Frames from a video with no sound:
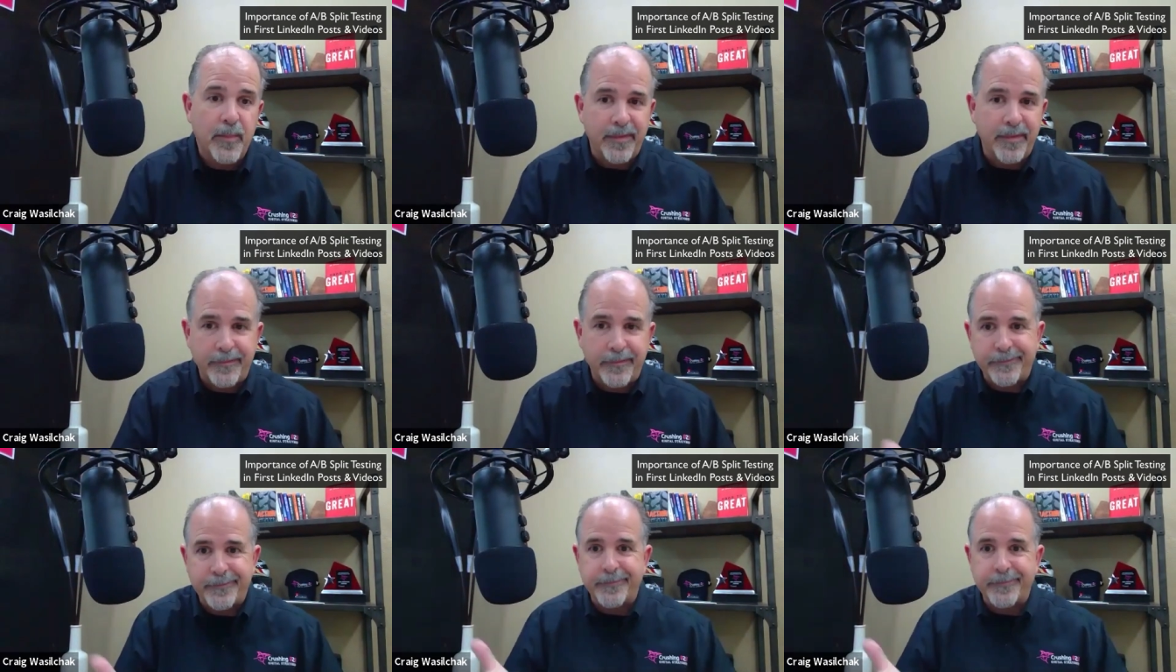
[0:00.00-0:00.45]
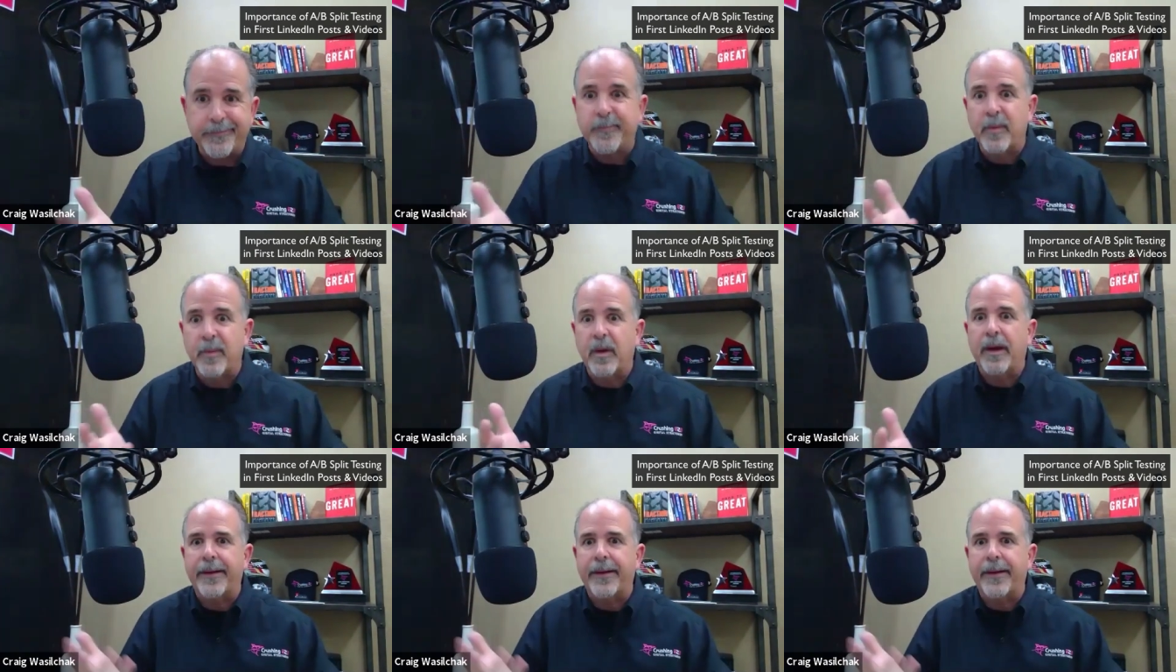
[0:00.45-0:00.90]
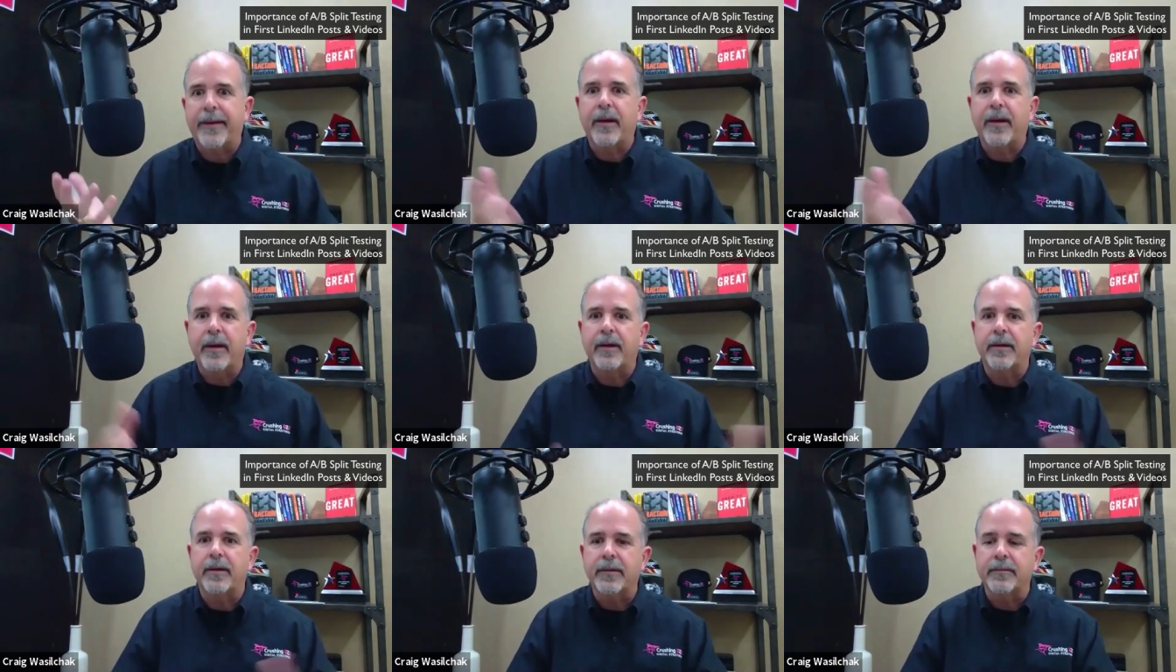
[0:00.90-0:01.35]
And I
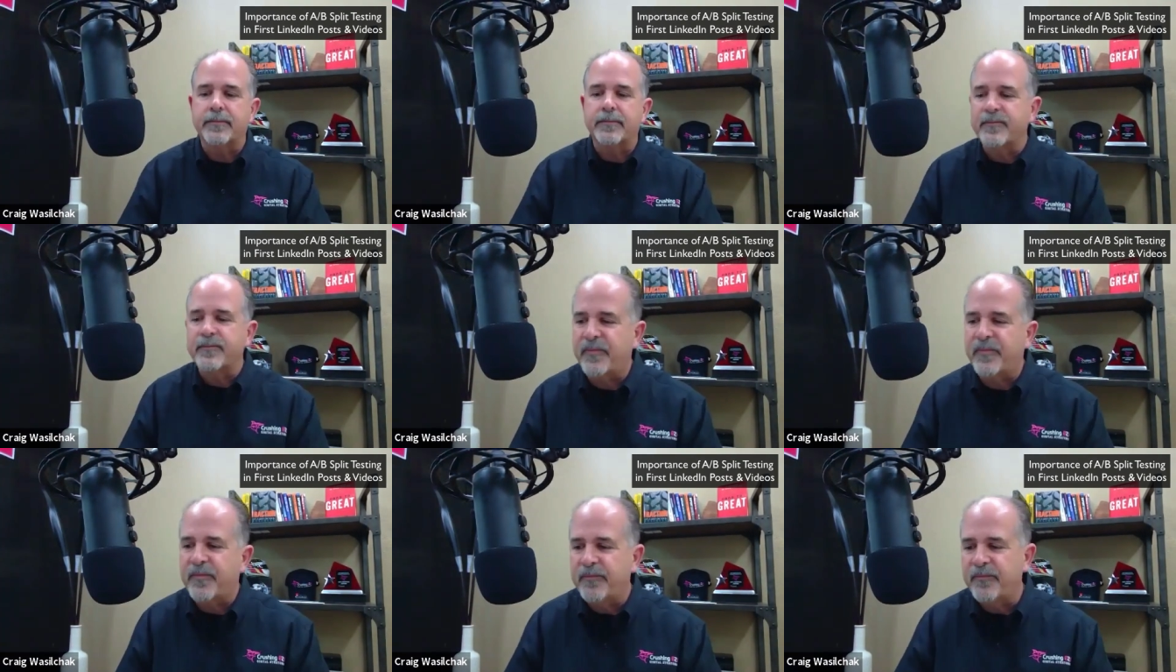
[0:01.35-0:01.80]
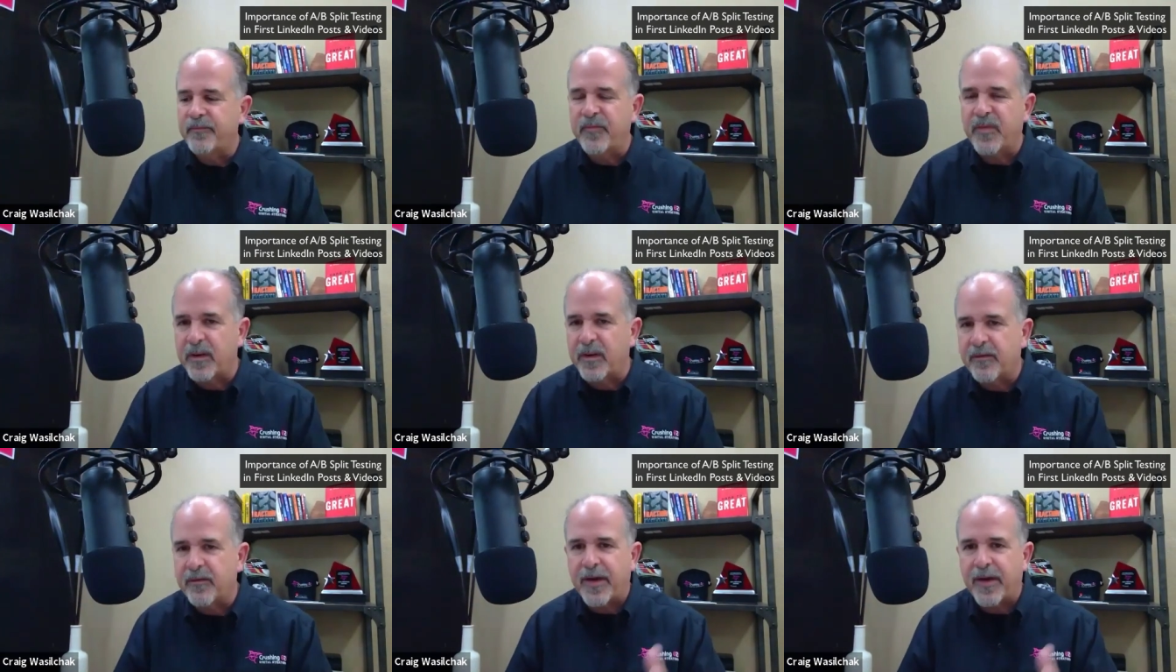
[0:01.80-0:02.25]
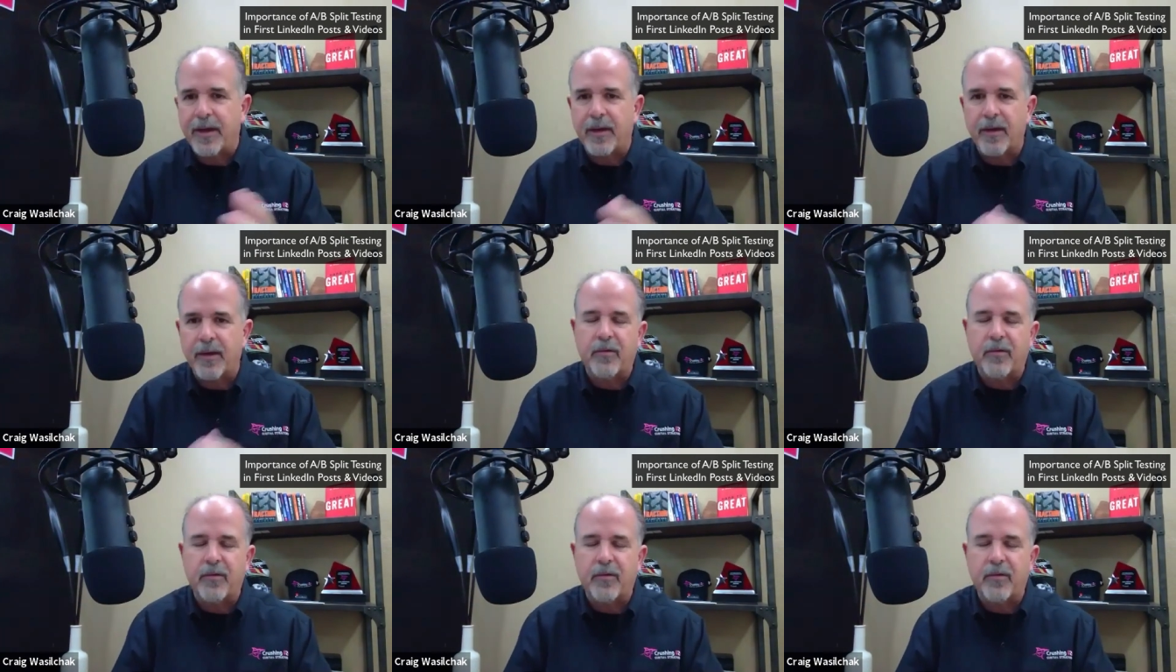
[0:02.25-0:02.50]
kind of fiddle-faddled